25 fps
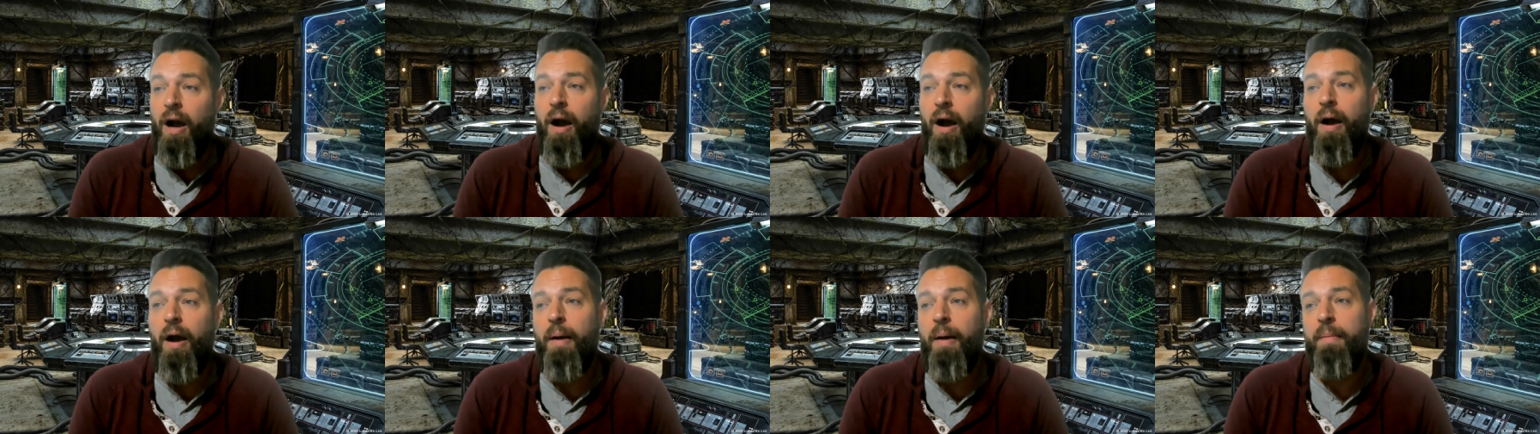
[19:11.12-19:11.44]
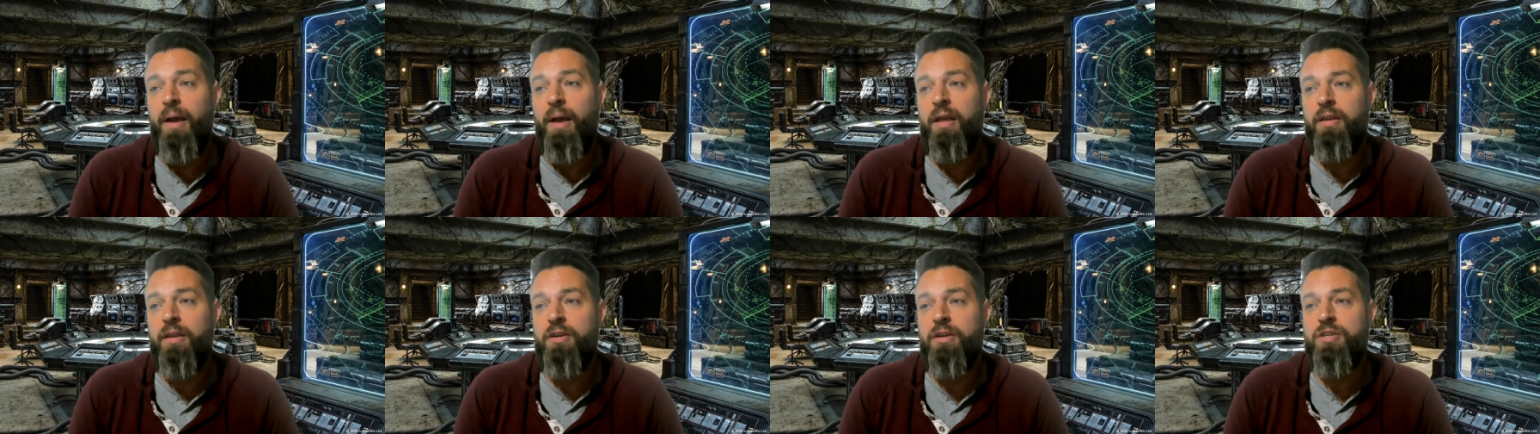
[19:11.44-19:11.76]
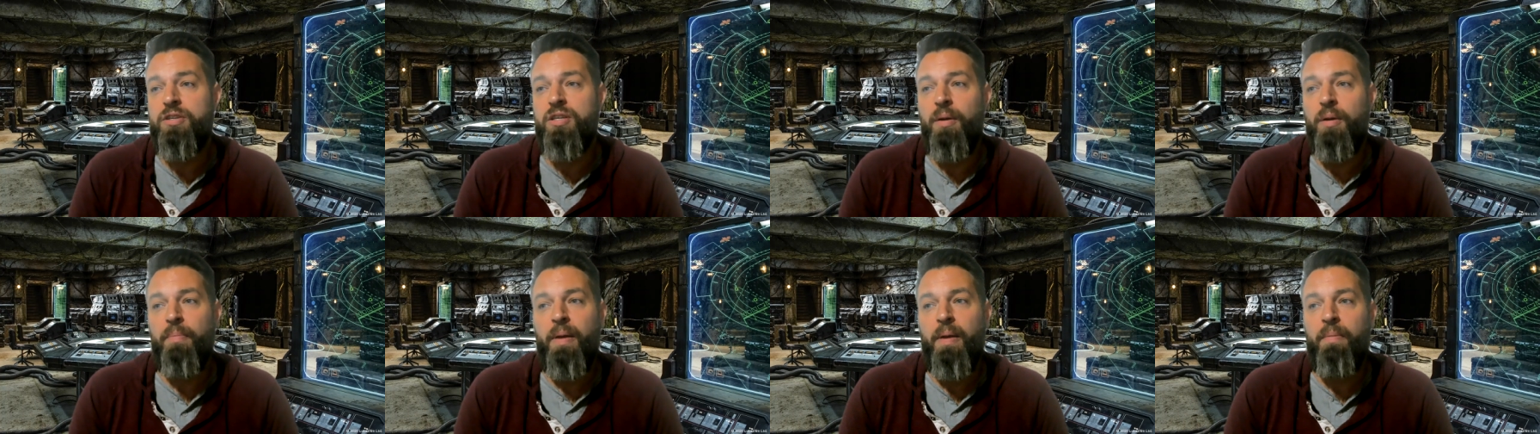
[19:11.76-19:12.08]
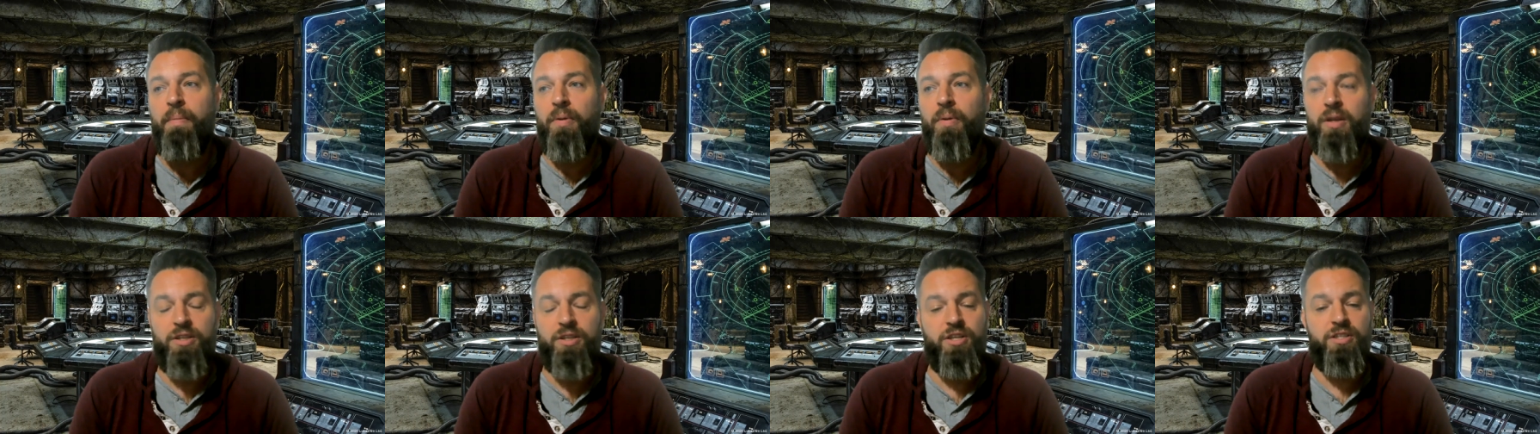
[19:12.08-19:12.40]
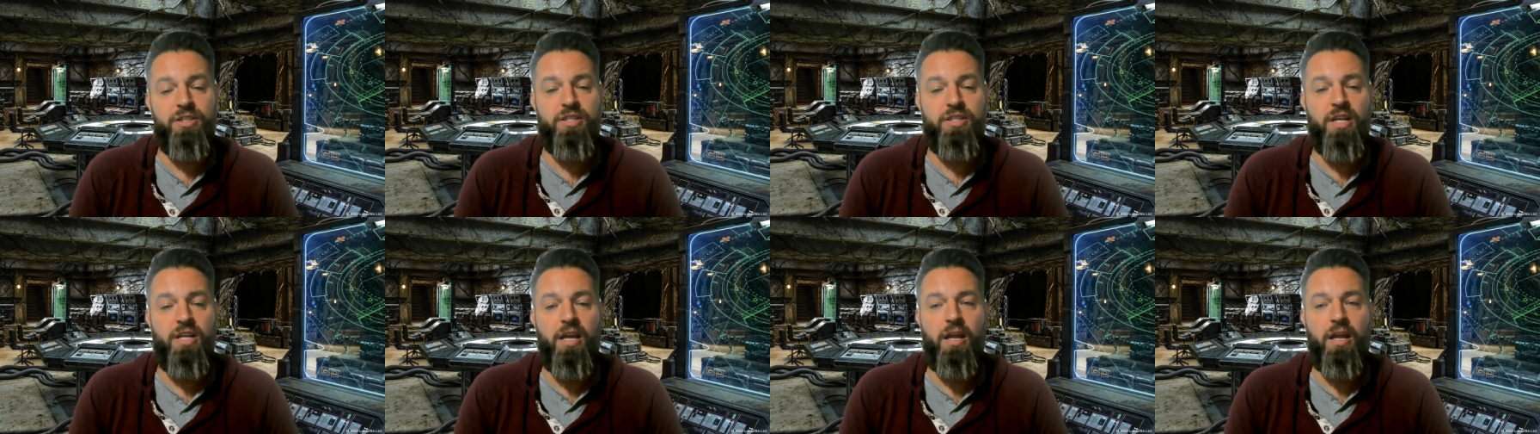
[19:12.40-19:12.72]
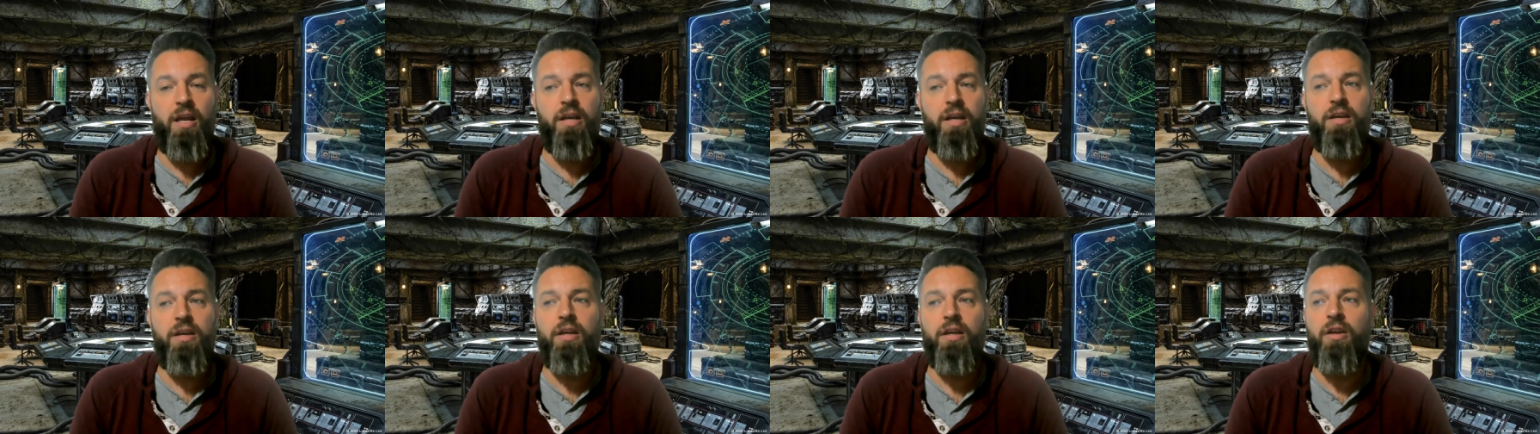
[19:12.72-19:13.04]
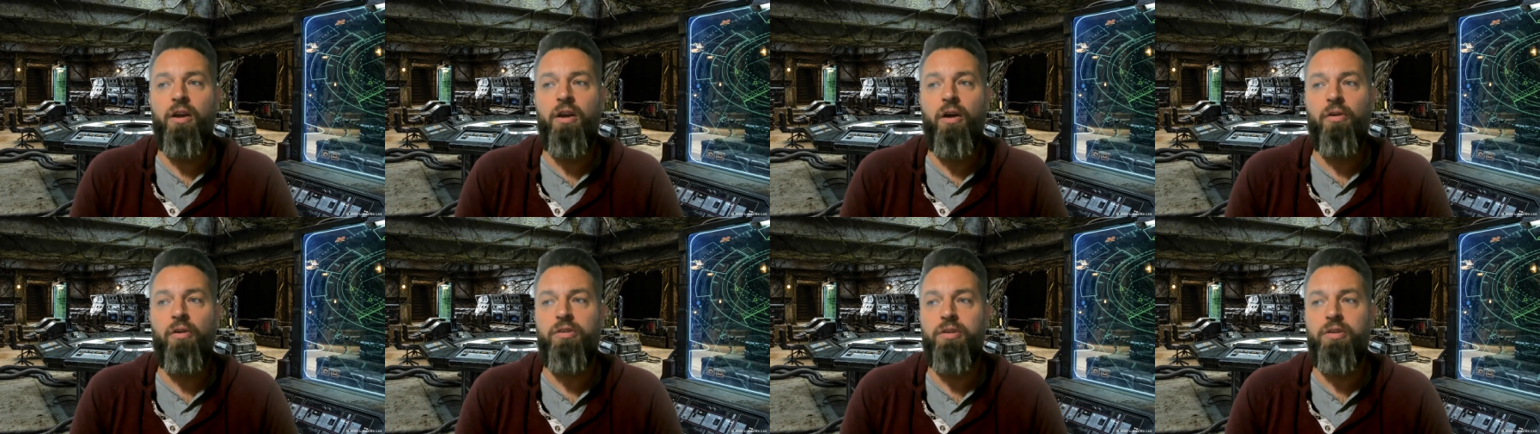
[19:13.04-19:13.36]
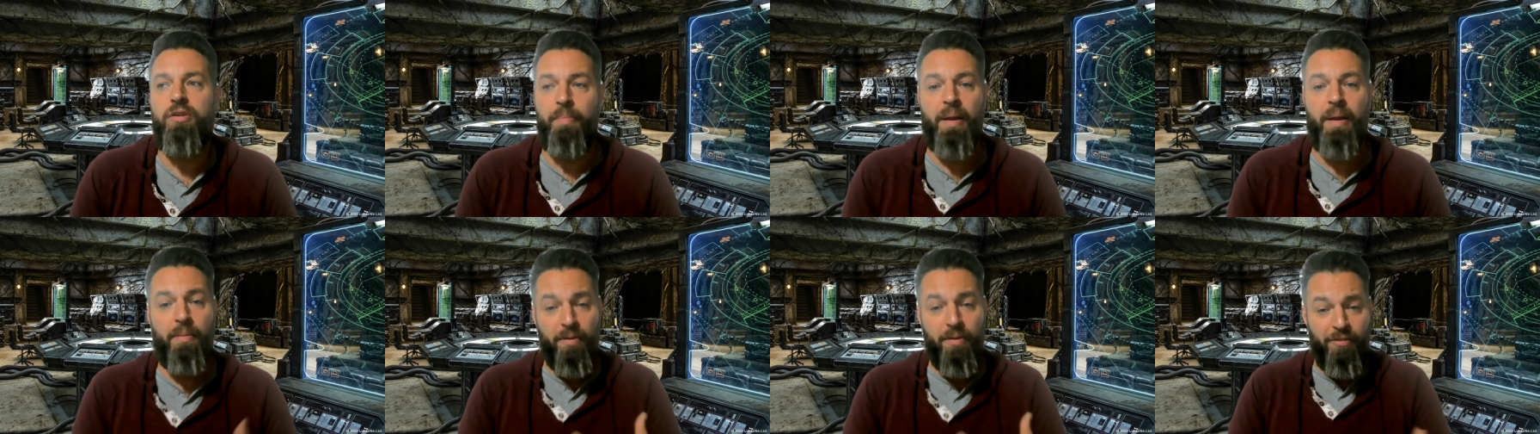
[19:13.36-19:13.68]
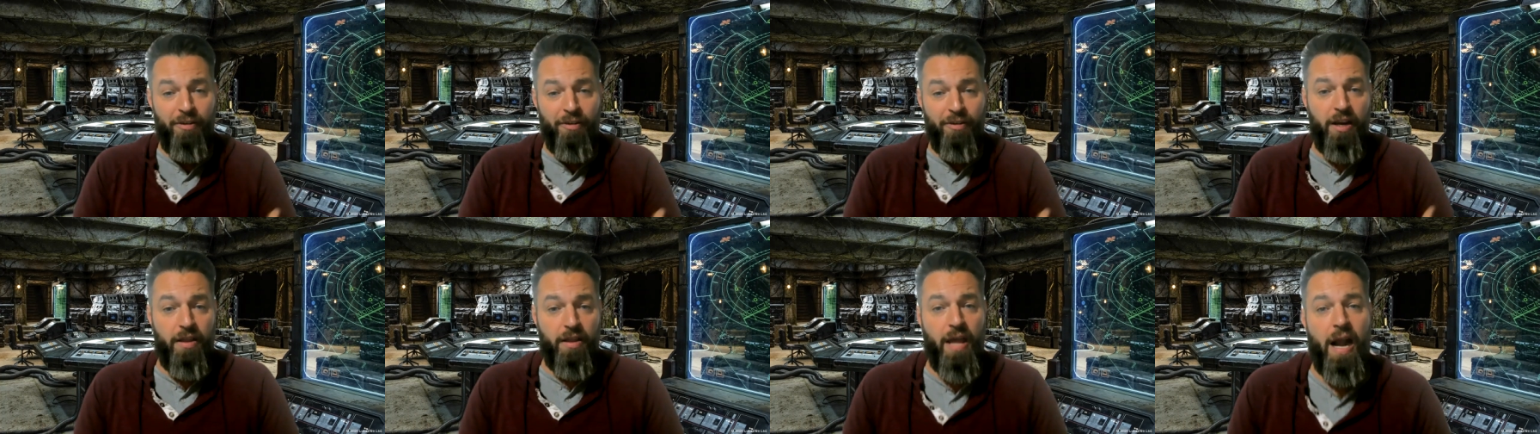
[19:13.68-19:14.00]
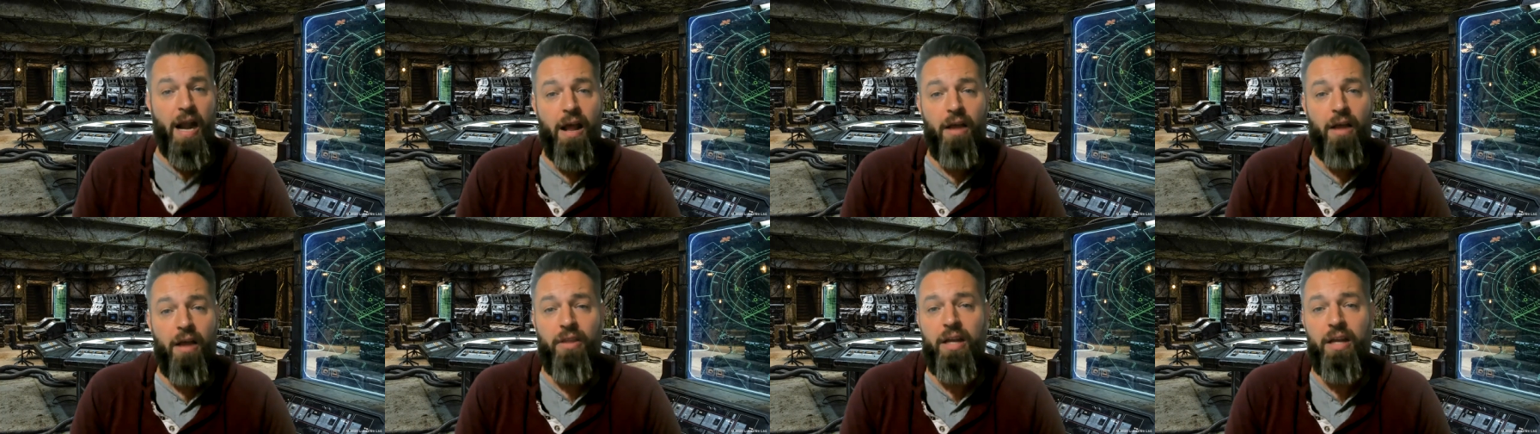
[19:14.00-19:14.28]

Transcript: Um, and there's some people that just need, you know, to be able to figure that out.